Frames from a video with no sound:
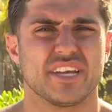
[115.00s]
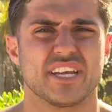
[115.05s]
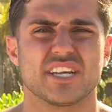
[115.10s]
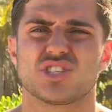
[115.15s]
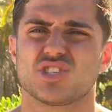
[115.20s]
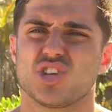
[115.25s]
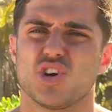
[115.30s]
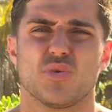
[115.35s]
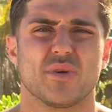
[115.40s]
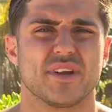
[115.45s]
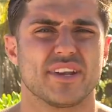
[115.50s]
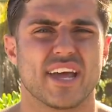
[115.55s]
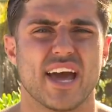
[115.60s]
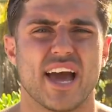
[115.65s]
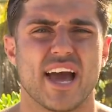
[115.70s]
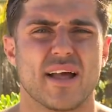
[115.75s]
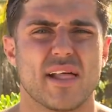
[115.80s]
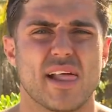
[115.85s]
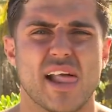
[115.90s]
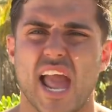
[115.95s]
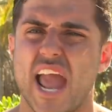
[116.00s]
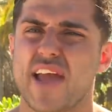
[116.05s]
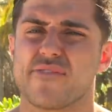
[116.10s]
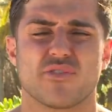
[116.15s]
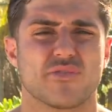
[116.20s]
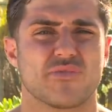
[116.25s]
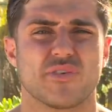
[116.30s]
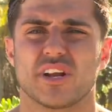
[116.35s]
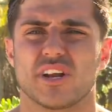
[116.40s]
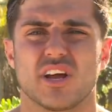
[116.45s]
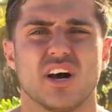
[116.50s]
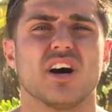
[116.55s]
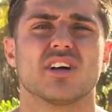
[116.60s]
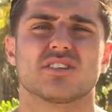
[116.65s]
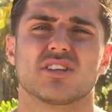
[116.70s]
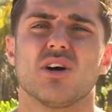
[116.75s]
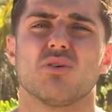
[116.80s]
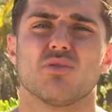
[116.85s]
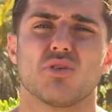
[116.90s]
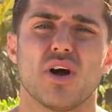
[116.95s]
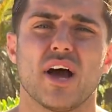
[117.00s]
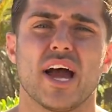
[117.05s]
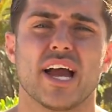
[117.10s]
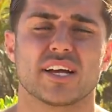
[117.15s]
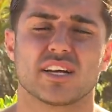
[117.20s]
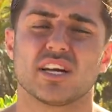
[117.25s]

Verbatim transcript: this, doing that, everything that I don't like.